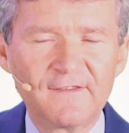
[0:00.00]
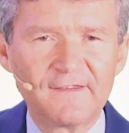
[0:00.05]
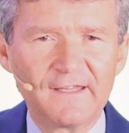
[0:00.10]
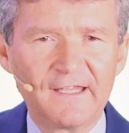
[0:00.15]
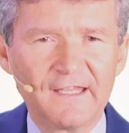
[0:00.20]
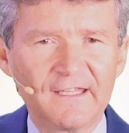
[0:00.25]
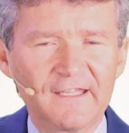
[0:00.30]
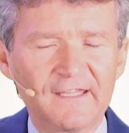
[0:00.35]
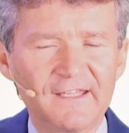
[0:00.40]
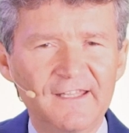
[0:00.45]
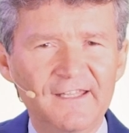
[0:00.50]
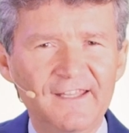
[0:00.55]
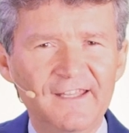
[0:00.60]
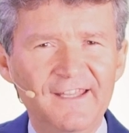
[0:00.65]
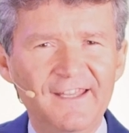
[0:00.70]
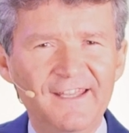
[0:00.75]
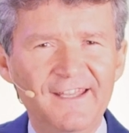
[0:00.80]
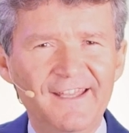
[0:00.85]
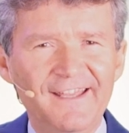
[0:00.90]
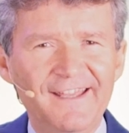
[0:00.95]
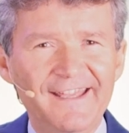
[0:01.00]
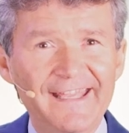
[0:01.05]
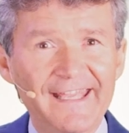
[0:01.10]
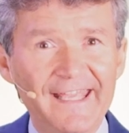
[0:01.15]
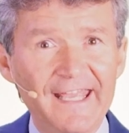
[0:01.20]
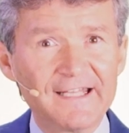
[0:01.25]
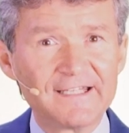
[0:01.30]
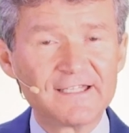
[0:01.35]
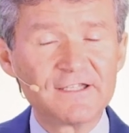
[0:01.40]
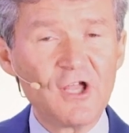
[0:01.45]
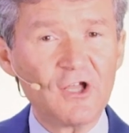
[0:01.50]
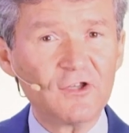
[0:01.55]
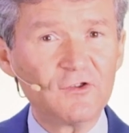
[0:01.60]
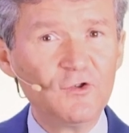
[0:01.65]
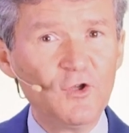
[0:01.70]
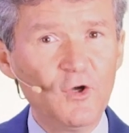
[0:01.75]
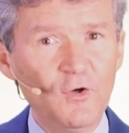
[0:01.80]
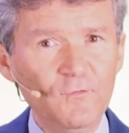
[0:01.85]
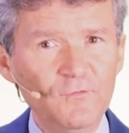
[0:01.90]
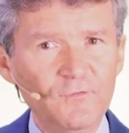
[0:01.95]
thing. It's not
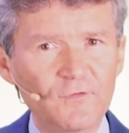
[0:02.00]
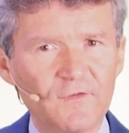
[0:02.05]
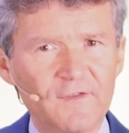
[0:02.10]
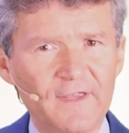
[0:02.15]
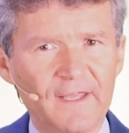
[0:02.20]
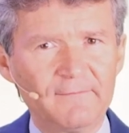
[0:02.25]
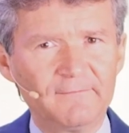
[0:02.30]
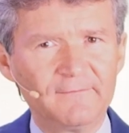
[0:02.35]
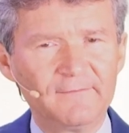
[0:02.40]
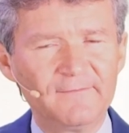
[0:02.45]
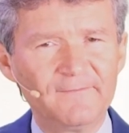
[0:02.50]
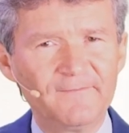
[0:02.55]
known to them.